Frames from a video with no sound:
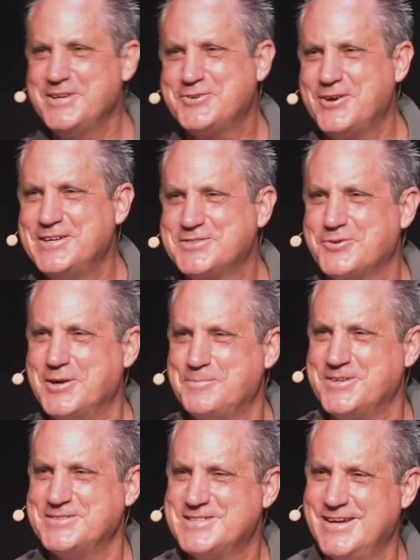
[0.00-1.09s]
a transcript
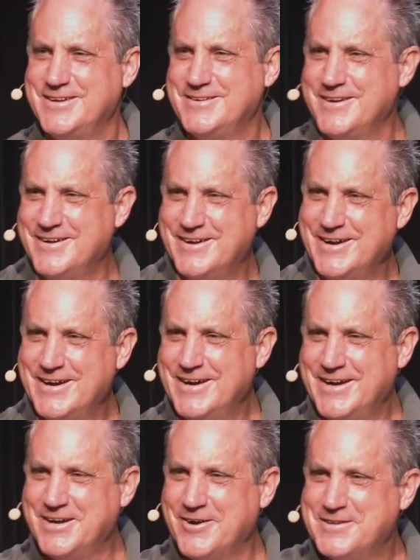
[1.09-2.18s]
and said,
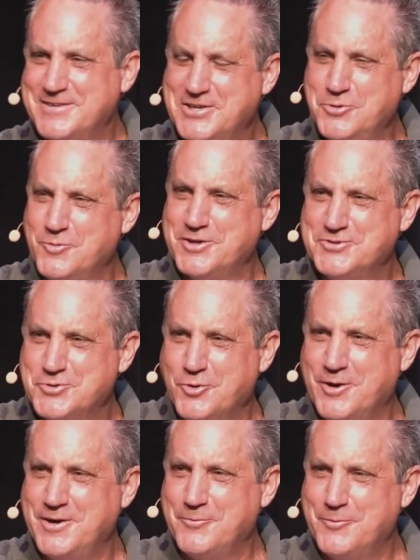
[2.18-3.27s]
here, I think you would
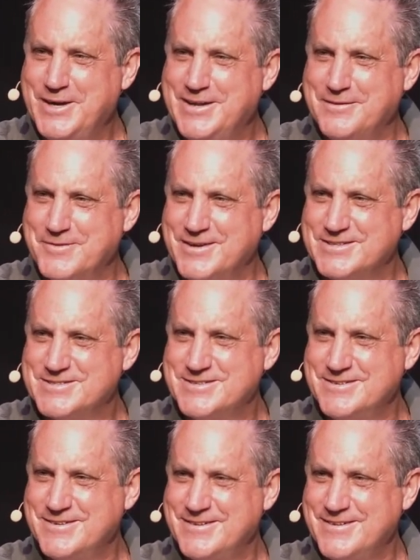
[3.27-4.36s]
enjoy reading this.
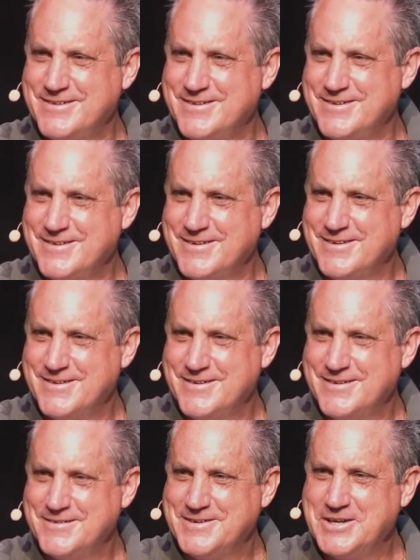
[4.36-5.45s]

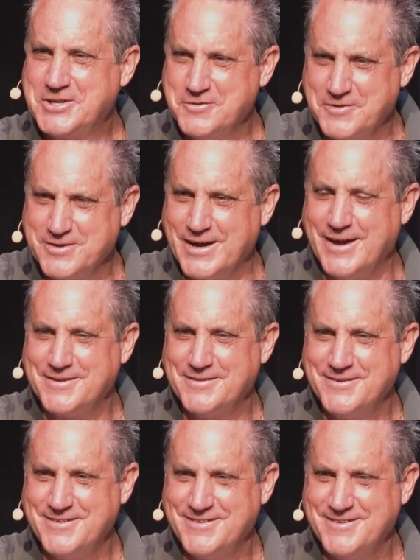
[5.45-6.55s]
Thank you for that.
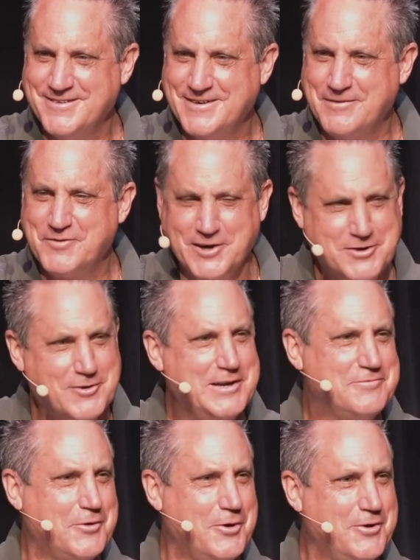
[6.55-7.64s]
I'm very
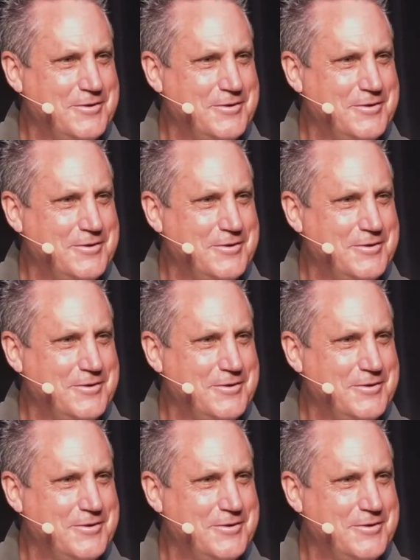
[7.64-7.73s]
grateful.